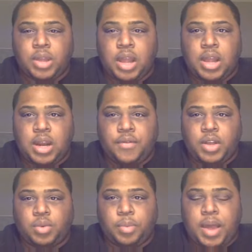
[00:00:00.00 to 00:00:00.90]
their
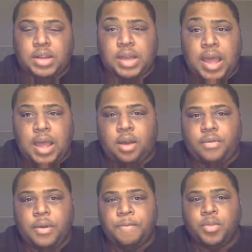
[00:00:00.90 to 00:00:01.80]
individual banks
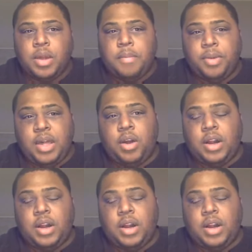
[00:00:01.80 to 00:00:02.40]
have. But they're